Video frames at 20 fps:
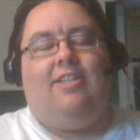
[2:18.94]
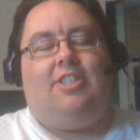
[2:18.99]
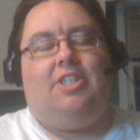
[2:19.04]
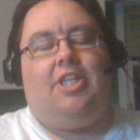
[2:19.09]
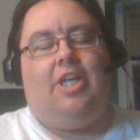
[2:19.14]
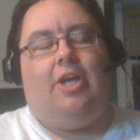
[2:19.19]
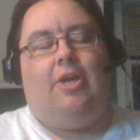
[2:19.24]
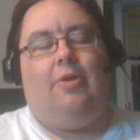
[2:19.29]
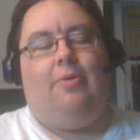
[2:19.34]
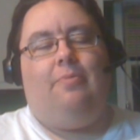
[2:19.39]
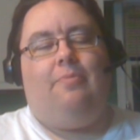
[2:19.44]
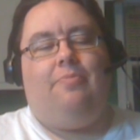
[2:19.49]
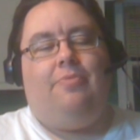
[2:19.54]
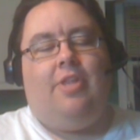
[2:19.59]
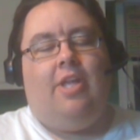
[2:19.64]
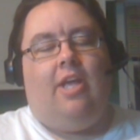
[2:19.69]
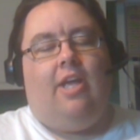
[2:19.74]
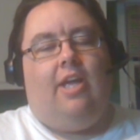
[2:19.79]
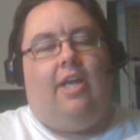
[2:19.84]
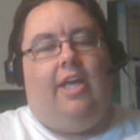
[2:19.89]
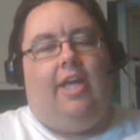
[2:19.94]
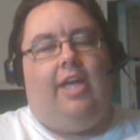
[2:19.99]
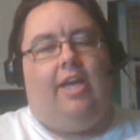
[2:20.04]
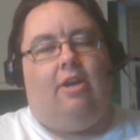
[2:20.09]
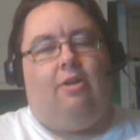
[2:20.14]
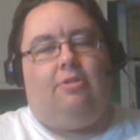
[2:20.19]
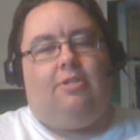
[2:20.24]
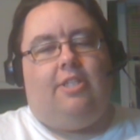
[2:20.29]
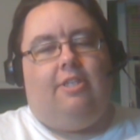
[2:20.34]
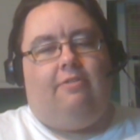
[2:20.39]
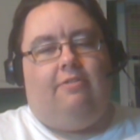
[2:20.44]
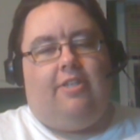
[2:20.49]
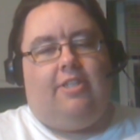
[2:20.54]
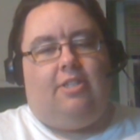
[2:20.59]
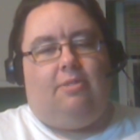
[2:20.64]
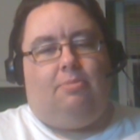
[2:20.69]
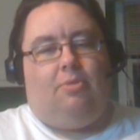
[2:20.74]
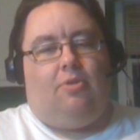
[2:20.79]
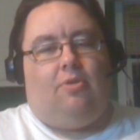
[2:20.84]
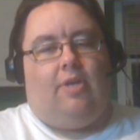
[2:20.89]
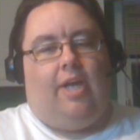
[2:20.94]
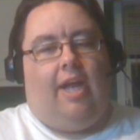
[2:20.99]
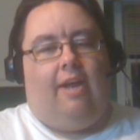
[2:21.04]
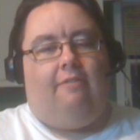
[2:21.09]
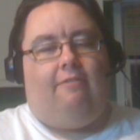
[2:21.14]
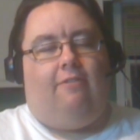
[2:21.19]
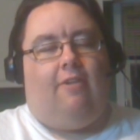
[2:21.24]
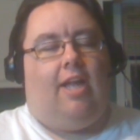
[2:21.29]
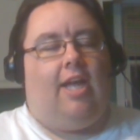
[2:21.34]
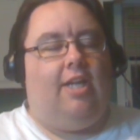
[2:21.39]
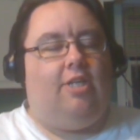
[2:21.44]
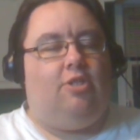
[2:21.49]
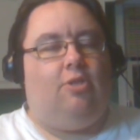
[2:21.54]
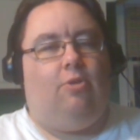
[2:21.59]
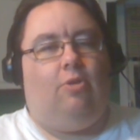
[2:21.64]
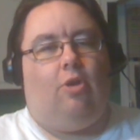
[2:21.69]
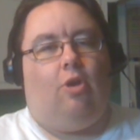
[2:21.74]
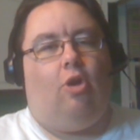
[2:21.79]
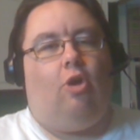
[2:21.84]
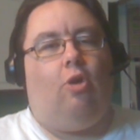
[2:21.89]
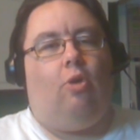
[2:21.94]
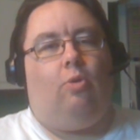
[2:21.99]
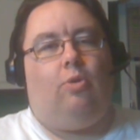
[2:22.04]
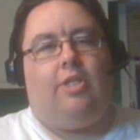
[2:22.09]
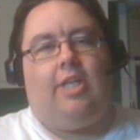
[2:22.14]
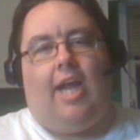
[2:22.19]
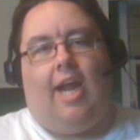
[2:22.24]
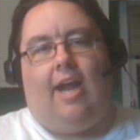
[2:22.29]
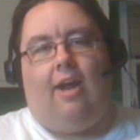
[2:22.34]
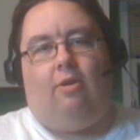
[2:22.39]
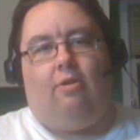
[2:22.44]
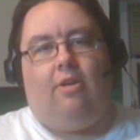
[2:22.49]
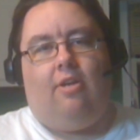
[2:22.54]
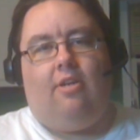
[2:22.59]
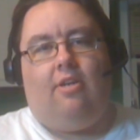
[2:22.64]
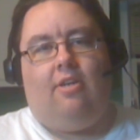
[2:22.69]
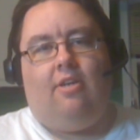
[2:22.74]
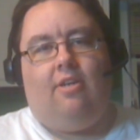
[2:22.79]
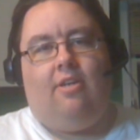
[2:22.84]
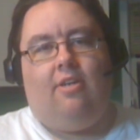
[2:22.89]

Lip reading: So he goes invisible and flies through the whole town,